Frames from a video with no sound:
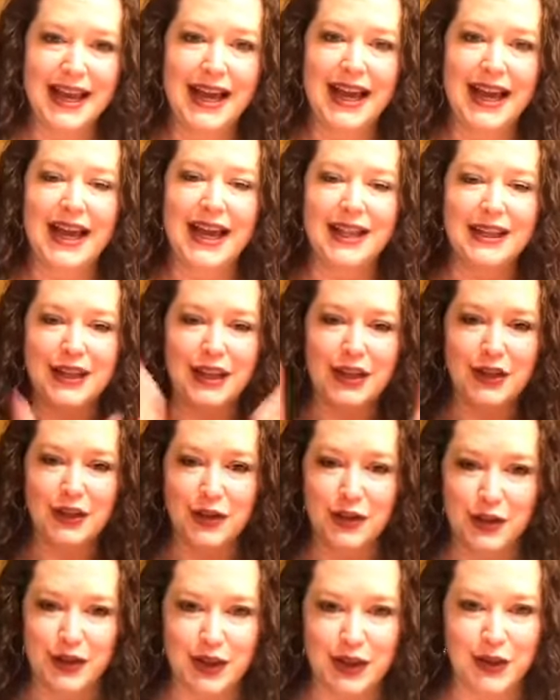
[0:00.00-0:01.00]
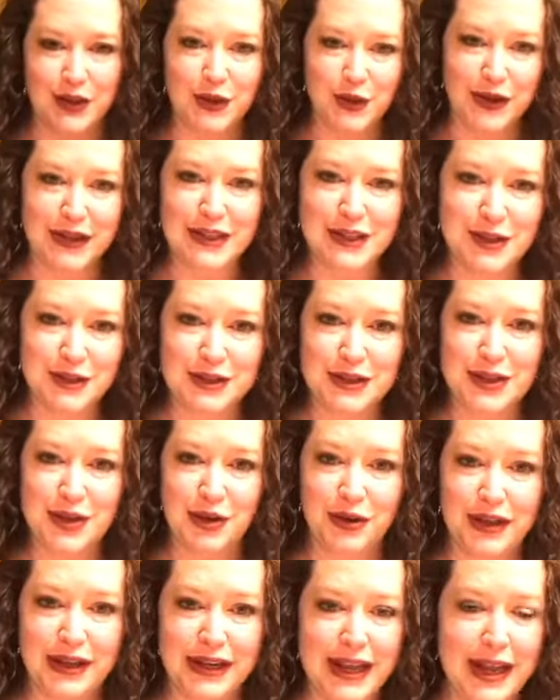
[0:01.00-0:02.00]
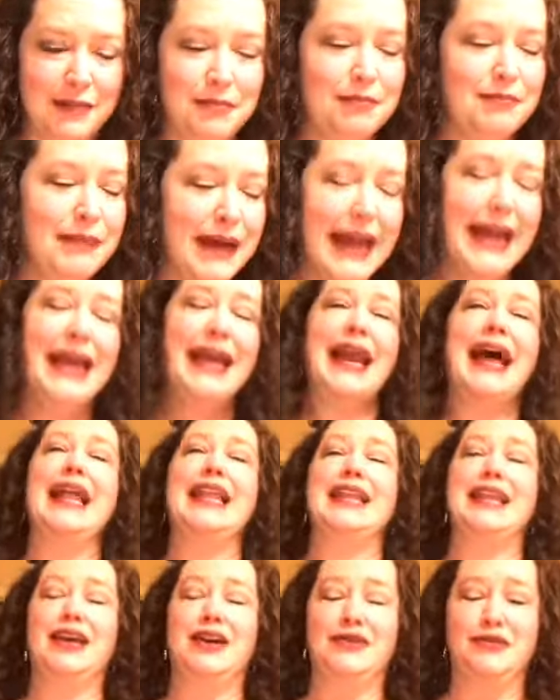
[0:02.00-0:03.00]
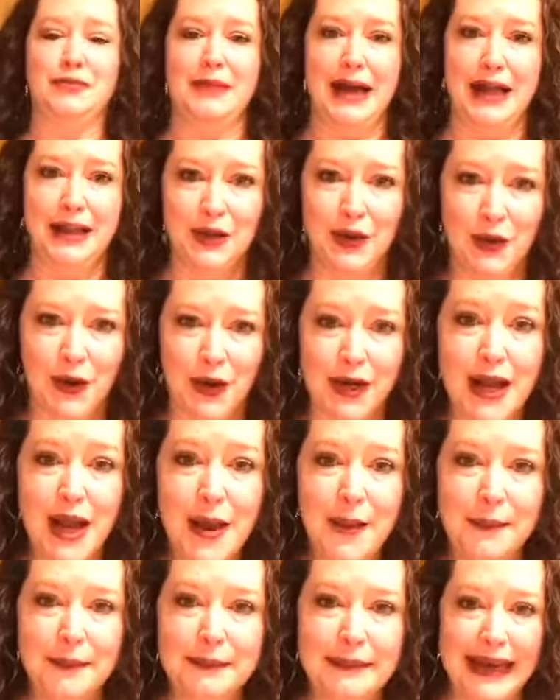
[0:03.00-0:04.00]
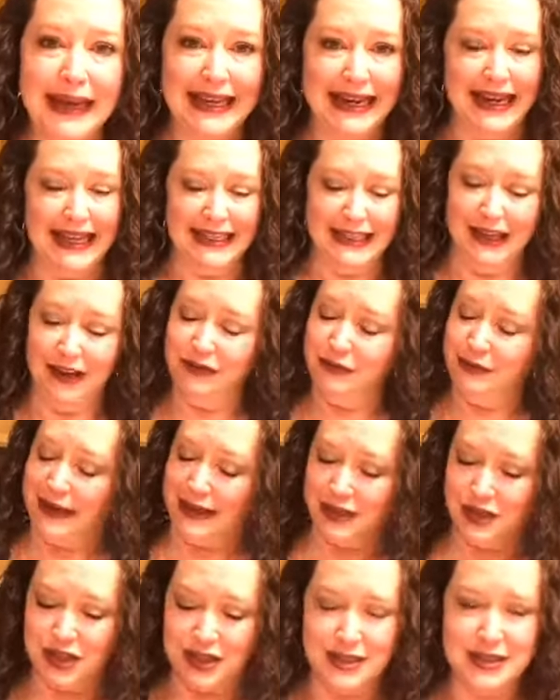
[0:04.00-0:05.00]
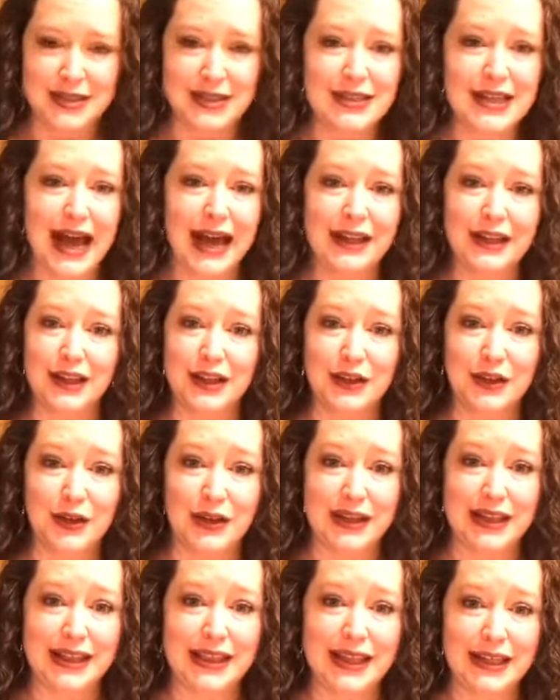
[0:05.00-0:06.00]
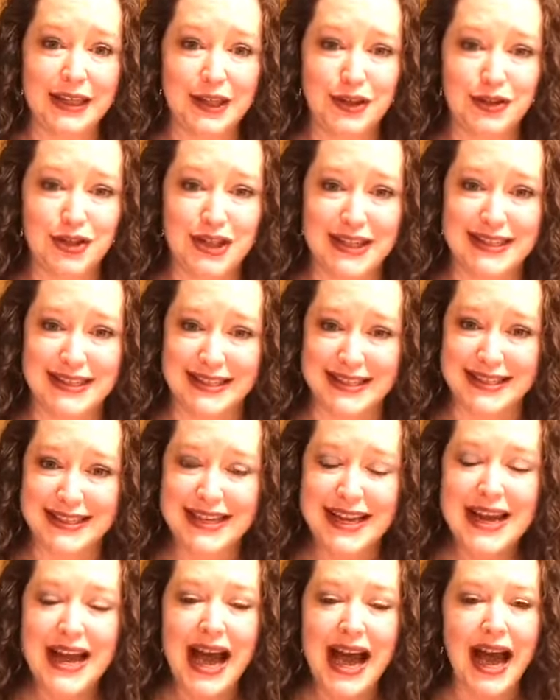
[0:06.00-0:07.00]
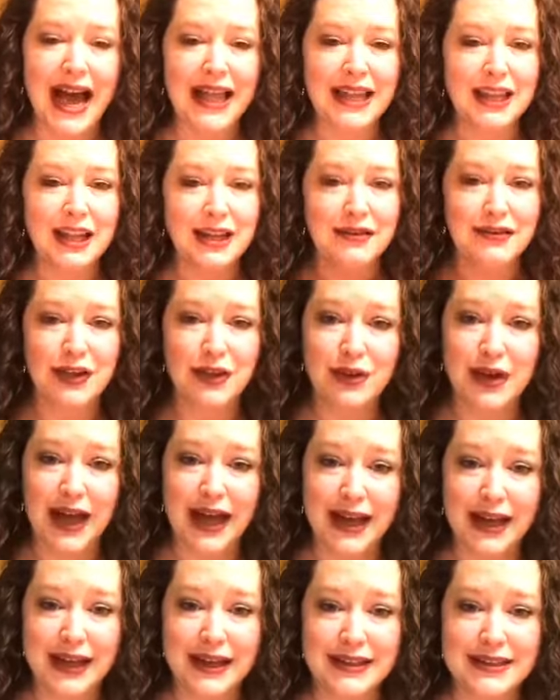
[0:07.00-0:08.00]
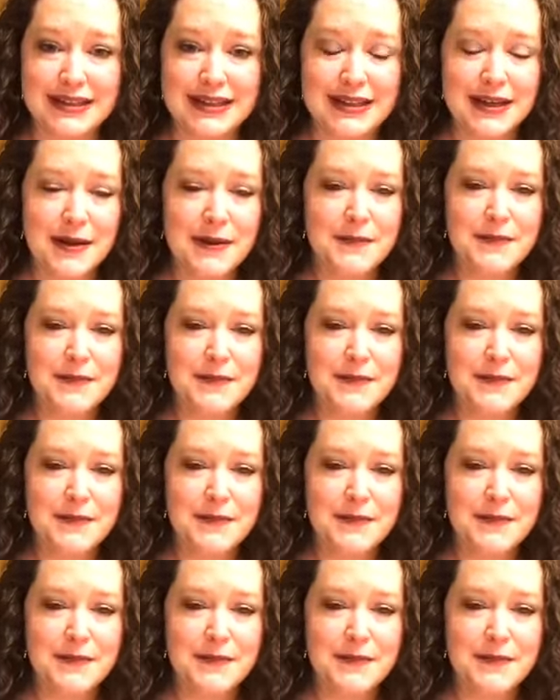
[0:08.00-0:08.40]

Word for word: Hallelujah. Glory to his holy name. Man, I love my Lord. Man, I love my Jesus. Hallelujah. Thank you, Jesus. I love you guys.